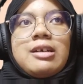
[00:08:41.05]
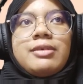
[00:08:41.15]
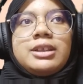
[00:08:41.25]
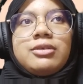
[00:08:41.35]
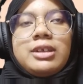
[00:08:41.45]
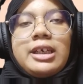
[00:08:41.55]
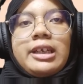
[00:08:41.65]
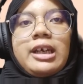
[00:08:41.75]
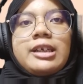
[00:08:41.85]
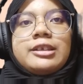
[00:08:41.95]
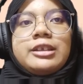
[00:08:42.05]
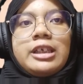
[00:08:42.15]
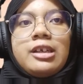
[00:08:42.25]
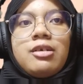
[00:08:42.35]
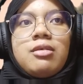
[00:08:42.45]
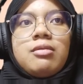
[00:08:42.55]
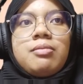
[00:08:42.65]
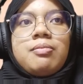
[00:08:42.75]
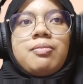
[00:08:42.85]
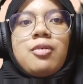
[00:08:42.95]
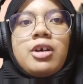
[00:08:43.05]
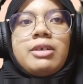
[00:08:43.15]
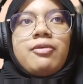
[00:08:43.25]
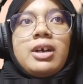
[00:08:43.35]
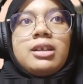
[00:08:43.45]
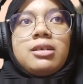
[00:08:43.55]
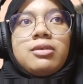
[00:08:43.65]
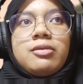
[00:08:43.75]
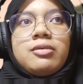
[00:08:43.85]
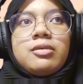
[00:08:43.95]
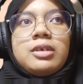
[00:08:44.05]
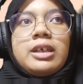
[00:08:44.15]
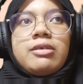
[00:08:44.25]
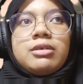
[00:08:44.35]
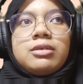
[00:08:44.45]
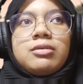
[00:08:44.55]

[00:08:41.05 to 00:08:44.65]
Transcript: we should get 0.12 equals